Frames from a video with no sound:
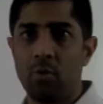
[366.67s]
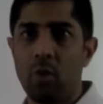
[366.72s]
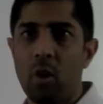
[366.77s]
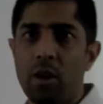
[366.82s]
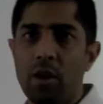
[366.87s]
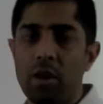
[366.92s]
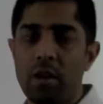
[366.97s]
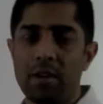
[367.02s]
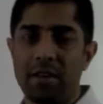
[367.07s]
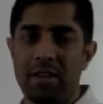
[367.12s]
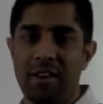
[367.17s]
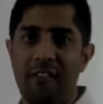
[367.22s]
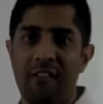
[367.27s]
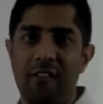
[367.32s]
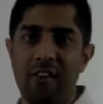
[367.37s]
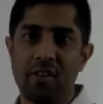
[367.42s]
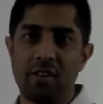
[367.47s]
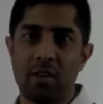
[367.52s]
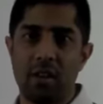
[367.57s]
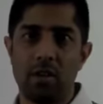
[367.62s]
What
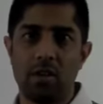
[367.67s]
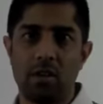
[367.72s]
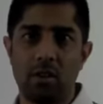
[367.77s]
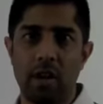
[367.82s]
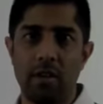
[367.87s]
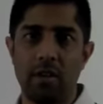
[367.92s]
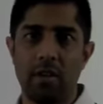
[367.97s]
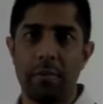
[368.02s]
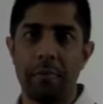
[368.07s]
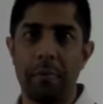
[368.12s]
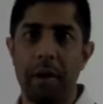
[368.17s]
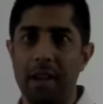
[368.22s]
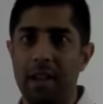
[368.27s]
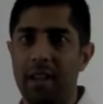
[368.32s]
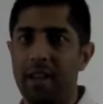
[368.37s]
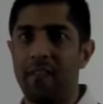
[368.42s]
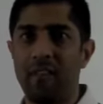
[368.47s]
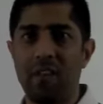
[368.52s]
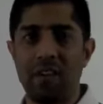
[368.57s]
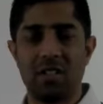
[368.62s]
difference are you trying to
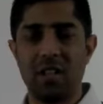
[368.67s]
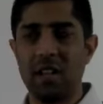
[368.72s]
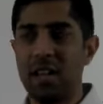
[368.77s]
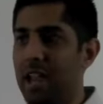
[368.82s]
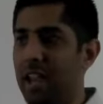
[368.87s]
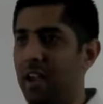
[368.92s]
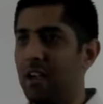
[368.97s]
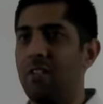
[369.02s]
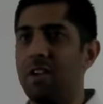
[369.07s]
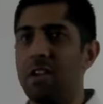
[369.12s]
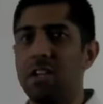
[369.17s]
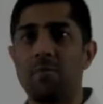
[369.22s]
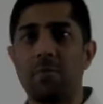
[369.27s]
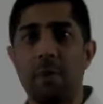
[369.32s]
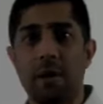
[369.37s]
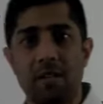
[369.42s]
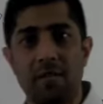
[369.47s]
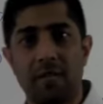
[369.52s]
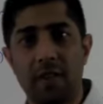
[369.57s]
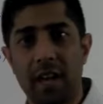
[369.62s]
make? If it's increased
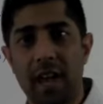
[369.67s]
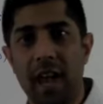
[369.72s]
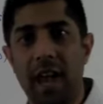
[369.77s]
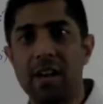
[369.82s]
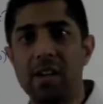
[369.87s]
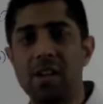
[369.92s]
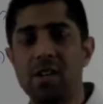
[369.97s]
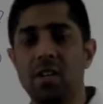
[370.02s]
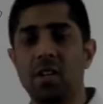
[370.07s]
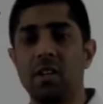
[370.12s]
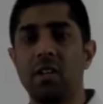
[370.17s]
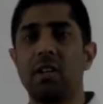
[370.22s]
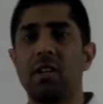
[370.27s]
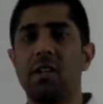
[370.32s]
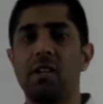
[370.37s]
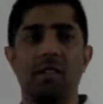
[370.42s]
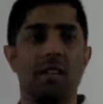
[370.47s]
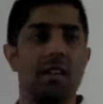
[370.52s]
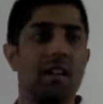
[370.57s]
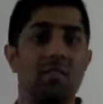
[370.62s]
specification,
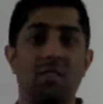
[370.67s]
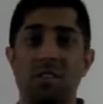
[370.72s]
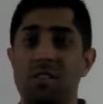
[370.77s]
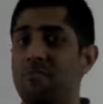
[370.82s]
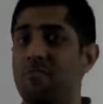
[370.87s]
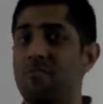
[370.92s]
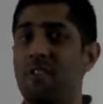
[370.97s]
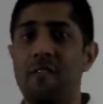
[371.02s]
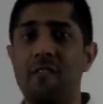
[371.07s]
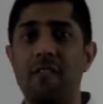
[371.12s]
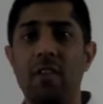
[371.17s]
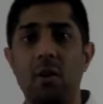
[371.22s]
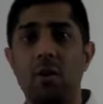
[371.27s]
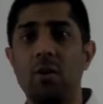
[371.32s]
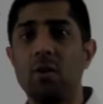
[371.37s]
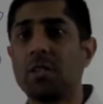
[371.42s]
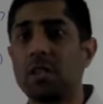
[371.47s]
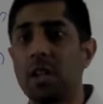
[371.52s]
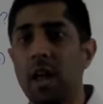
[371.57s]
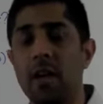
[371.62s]
is it increasing
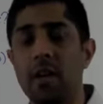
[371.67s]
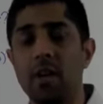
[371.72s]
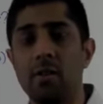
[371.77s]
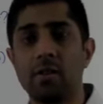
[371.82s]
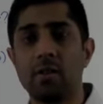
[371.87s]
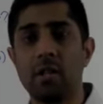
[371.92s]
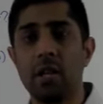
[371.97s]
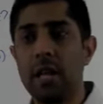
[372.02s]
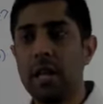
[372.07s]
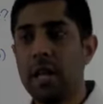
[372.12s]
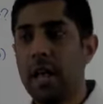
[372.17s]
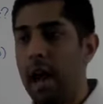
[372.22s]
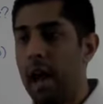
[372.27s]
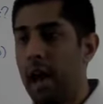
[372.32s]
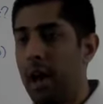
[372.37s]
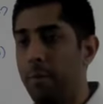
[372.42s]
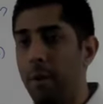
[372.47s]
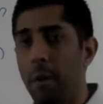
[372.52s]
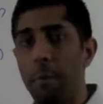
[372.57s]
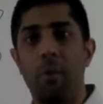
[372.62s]
revenue, sales,
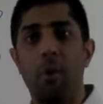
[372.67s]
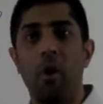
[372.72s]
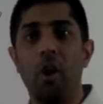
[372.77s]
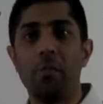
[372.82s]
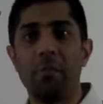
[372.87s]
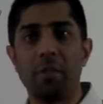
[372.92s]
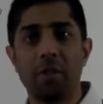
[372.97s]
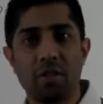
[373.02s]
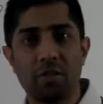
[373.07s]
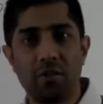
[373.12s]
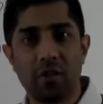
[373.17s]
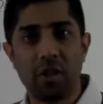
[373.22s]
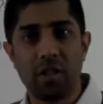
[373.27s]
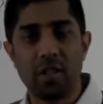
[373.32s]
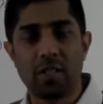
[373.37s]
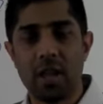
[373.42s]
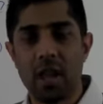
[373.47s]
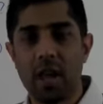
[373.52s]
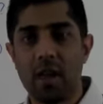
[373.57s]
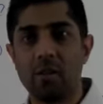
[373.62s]
appointments for your
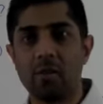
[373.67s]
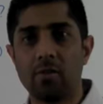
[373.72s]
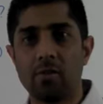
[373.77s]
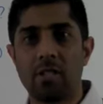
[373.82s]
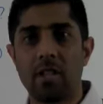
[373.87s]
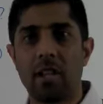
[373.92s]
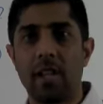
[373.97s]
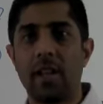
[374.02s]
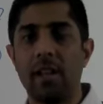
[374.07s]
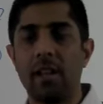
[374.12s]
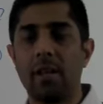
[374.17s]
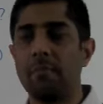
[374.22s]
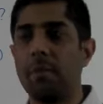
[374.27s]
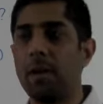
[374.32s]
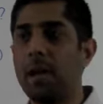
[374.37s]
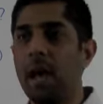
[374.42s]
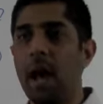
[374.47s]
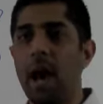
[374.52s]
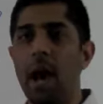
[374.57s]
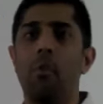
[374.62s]
sales team,
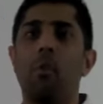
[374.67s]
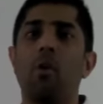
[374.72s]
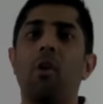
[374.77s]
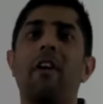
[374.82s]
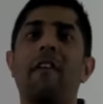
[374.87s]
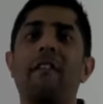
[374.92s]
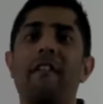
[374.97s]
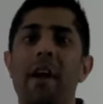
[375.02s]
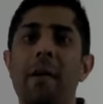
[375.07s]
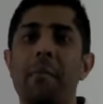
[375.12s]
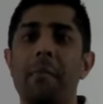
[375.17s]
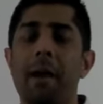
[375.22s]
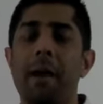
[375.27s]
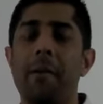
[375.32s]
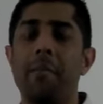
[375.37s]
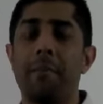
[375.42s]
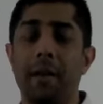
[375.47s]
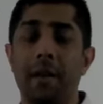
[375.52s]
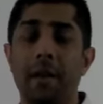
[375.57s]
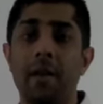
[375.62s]
whatever it
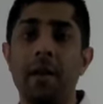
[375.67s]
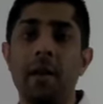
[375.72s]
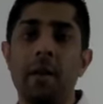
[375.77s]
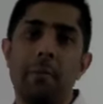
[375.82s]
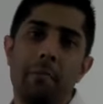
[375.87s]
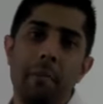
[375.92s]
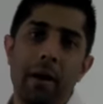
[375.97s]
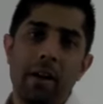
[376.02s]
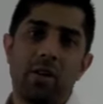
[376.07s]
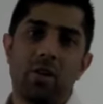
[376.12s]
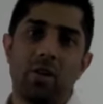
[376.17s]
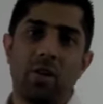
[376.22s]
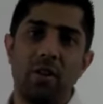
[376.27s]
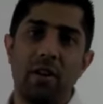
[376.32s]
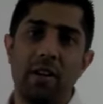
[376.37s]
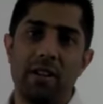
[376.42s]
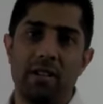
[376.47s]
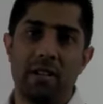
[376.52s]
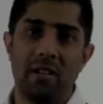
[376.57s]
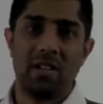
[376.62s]
may be, make
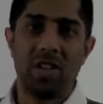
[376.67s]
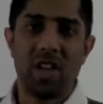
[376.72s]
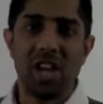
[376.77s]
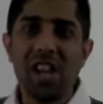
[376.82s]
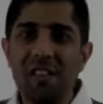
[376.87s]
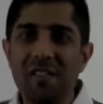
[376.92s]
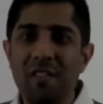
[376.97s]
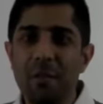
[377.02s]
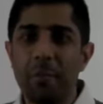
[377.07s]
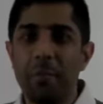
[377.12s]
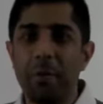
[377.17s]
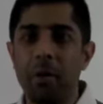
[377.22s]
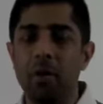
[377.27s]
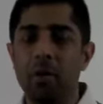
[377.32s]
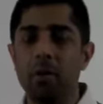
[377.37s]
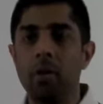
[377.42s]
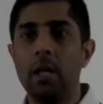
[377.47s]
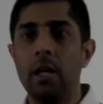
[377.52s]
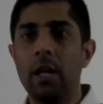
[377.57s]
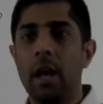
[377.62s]
sure it's
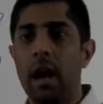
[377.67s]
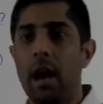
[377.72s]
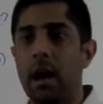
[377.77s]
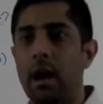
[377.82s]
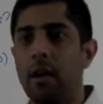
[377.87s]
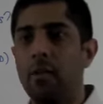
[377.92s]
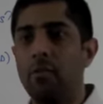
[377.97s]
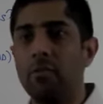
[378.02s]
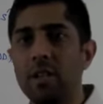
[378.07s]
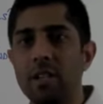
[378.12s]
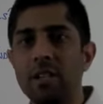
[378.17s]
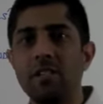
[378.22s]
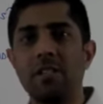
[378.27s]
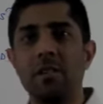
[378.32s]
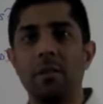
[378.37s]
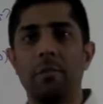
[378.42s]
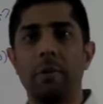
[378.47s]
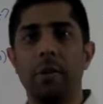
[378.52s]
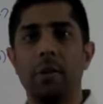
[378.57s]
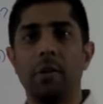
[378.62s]
achievable,
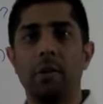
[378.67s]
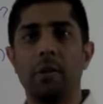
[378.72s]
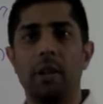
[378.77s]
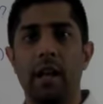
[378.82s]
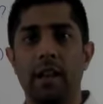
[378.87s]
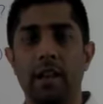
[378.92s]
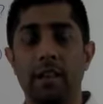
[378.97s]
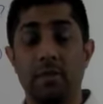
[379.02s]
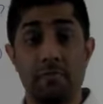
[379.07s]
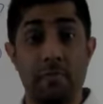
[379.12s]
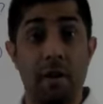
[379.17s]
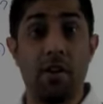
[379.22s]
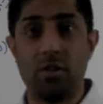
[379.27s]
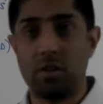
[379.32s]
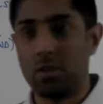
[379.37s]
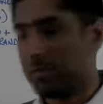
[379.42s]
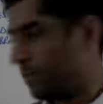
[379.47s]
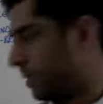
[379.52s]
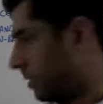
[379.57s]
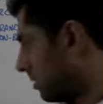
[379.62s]
reasonable, and it's
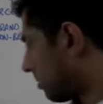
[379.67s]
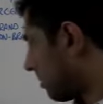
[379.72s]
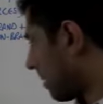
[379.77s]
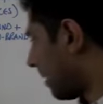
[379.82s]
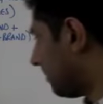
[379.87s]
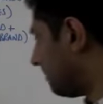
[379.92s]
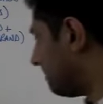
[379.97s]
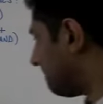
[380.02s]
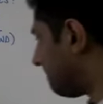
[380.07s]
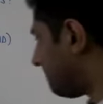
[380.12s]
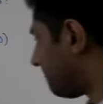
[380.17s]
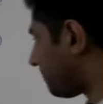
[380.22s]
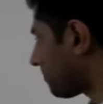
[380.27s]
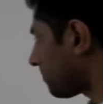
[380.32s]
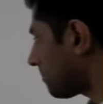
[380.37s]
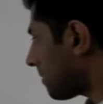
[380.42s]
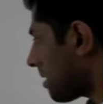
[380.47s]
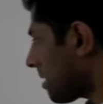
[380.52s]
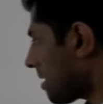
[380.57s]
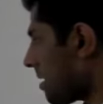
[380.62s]
measurable as well.
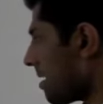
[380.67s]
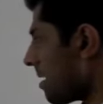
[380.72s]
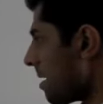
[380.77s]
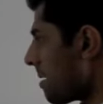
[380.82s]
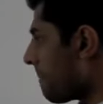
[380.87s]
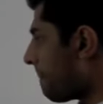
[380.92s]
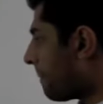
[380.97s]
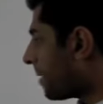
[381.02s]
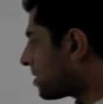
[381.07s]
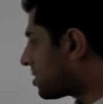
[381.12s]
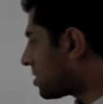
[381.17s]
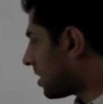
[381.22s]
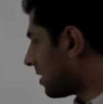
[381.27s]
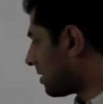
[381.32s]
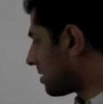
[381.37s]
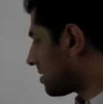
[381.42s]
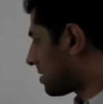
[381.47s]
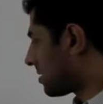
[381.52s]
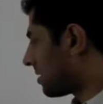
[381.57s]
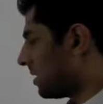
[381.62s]

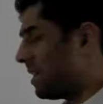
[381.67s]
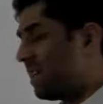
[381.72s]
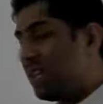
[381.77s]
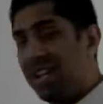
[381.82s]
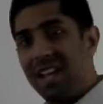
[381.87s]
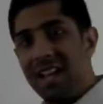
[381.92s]
Budgets.